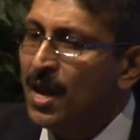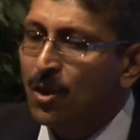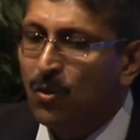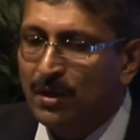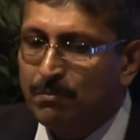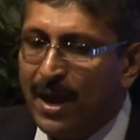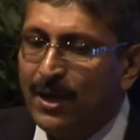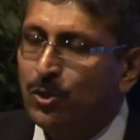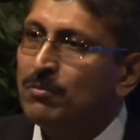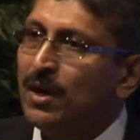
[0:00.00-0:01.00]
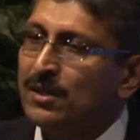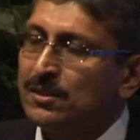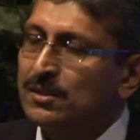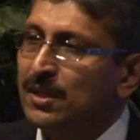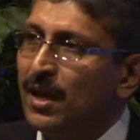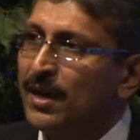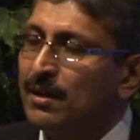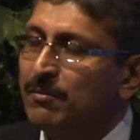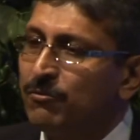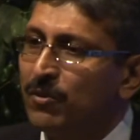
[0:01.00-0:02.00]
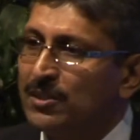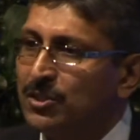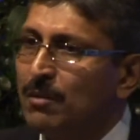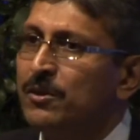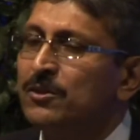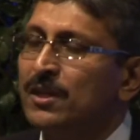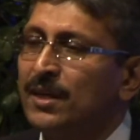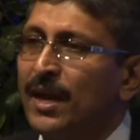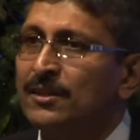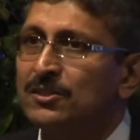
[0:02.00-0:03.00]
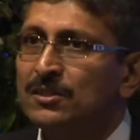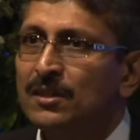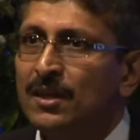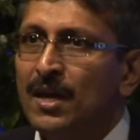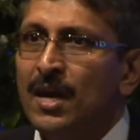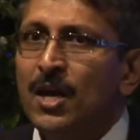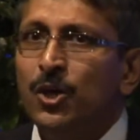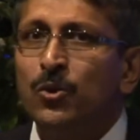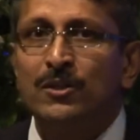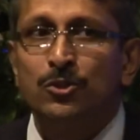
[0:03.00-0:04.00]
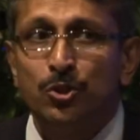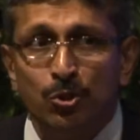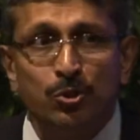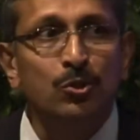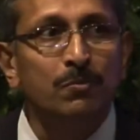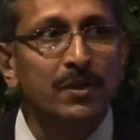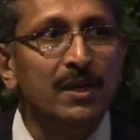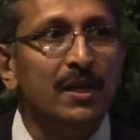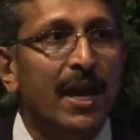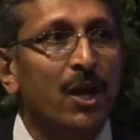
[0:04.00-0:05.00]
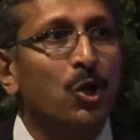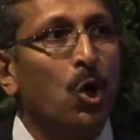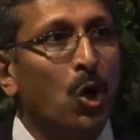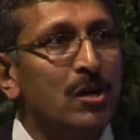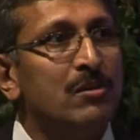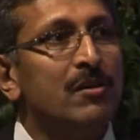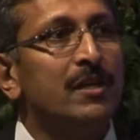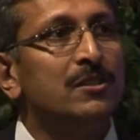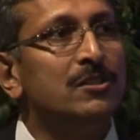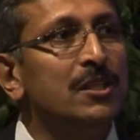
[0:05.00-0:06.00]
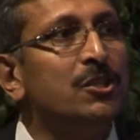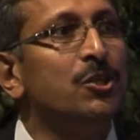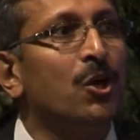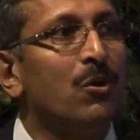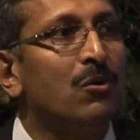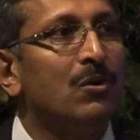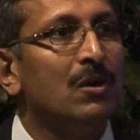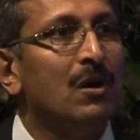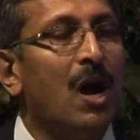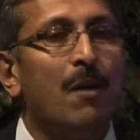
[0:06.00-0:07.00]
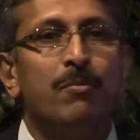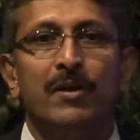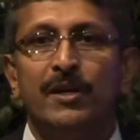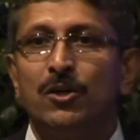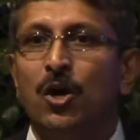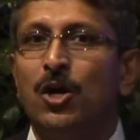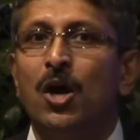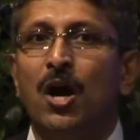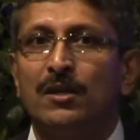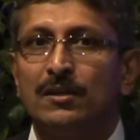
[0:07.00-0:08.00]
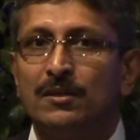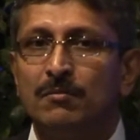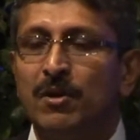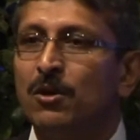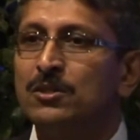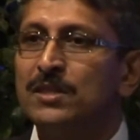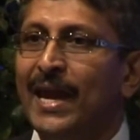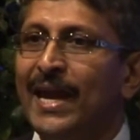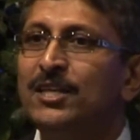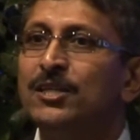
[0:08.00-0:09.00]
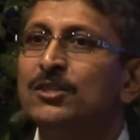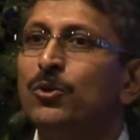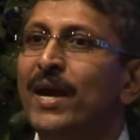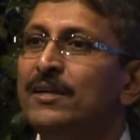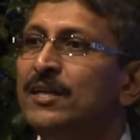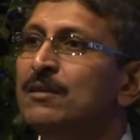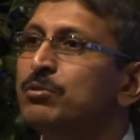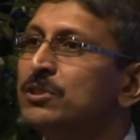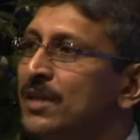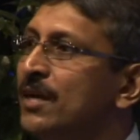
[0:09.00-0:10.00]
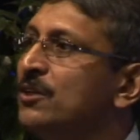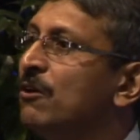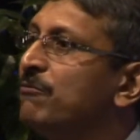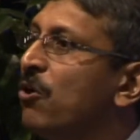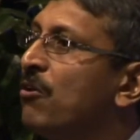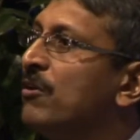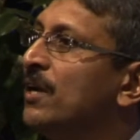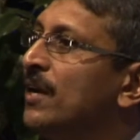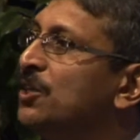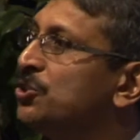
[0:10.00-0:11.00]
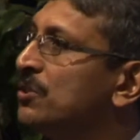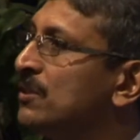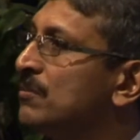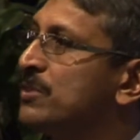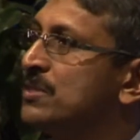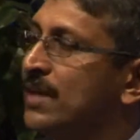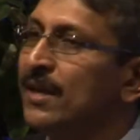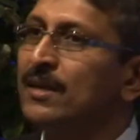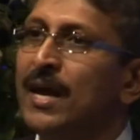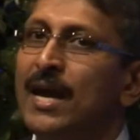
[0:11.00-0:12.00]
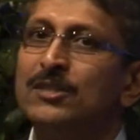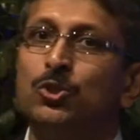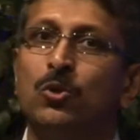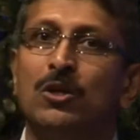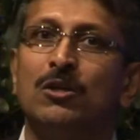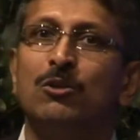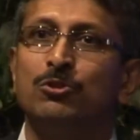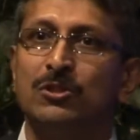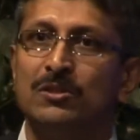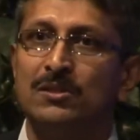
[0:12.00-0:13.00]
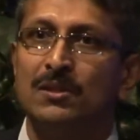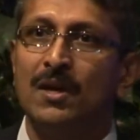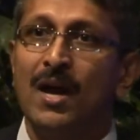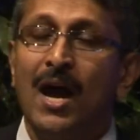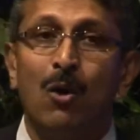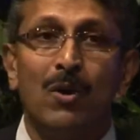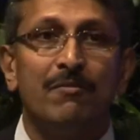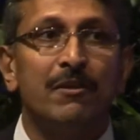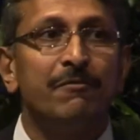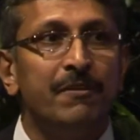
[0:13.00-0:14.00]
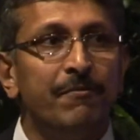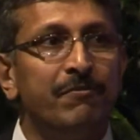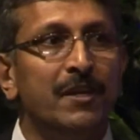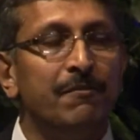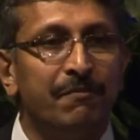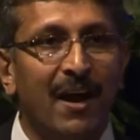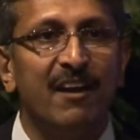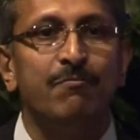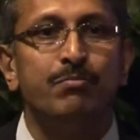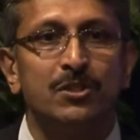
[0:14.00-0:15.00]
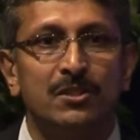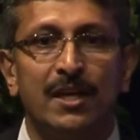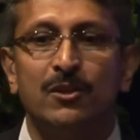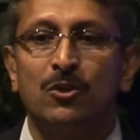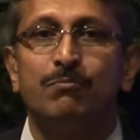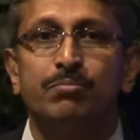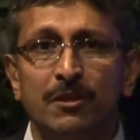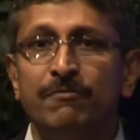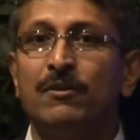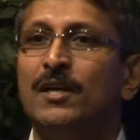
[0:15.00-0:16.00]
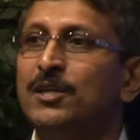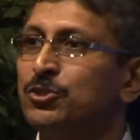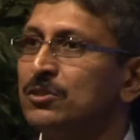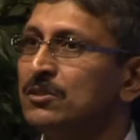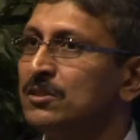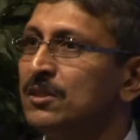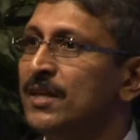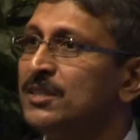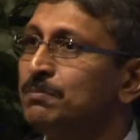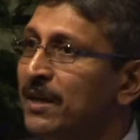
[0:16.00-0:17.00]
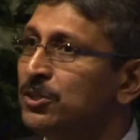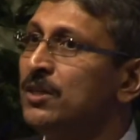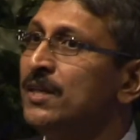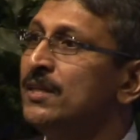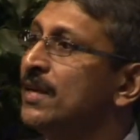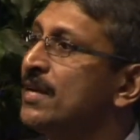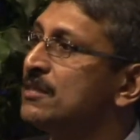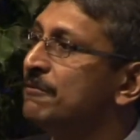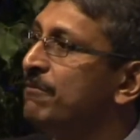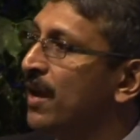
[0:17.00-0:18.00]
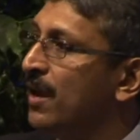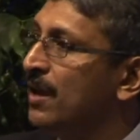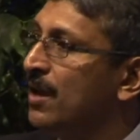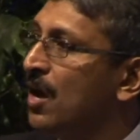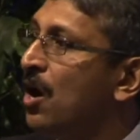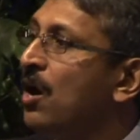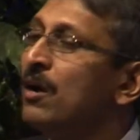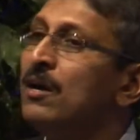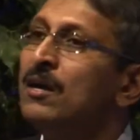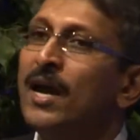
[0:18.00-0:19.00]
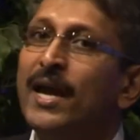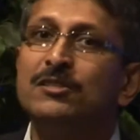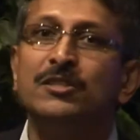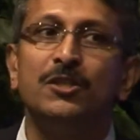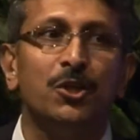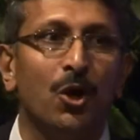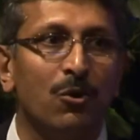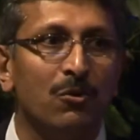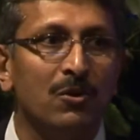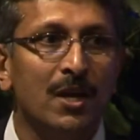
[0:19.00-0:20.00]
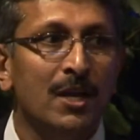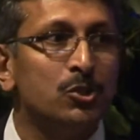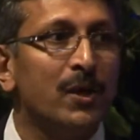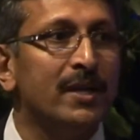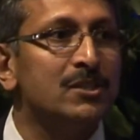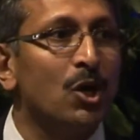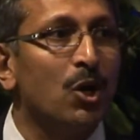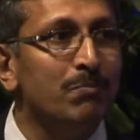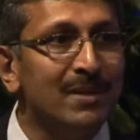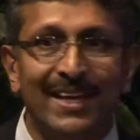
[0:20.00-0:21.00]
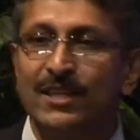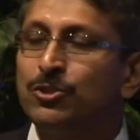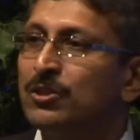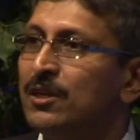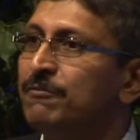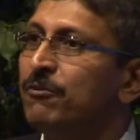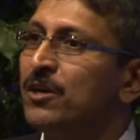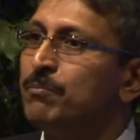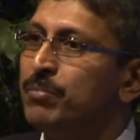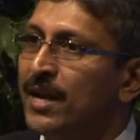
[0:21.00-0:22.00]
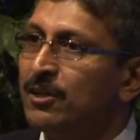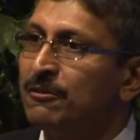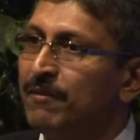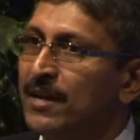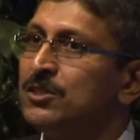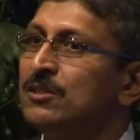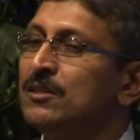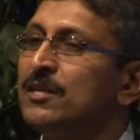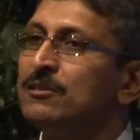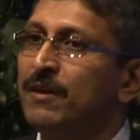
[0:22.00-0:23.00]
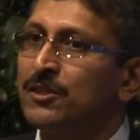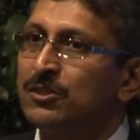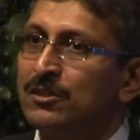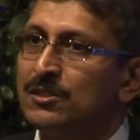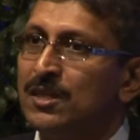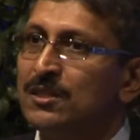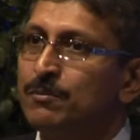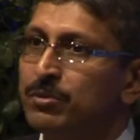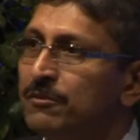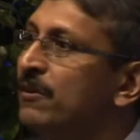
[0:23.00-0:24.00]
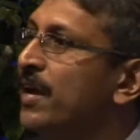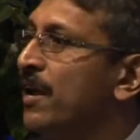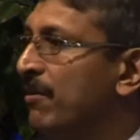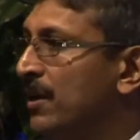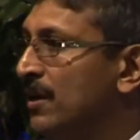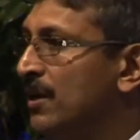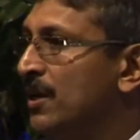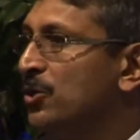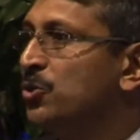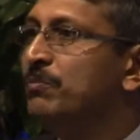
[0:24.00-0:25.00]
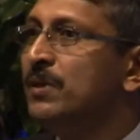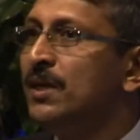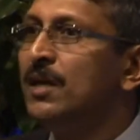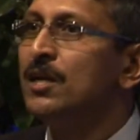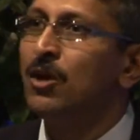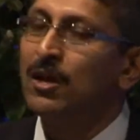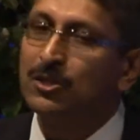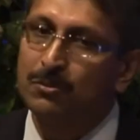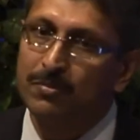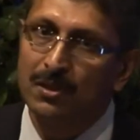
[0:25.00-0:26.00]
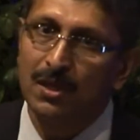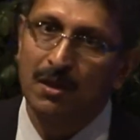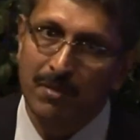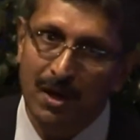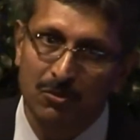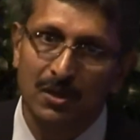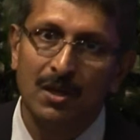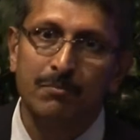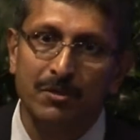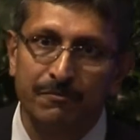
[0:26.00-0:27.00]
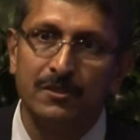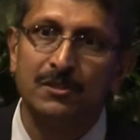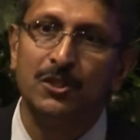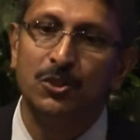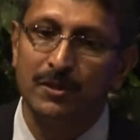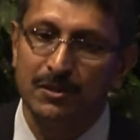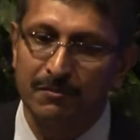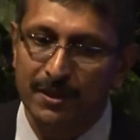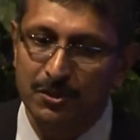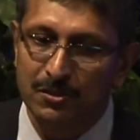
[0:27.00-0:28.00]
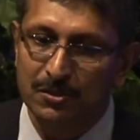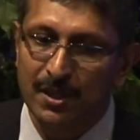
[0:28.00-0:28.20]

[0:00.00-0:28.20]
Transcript: Going back to Manas's slide, and before I jump into the case, you can choose to be a coronary CTO operator or not, because 8 to 18% of coronary lesions present as total occlusions. However, 55% of peripheral lesions, especially in the SFA, are a CTO. So it is obligatory for an endovascular interventionalist in the peripheral area to be knowledgeable about peripheral CTO interventions.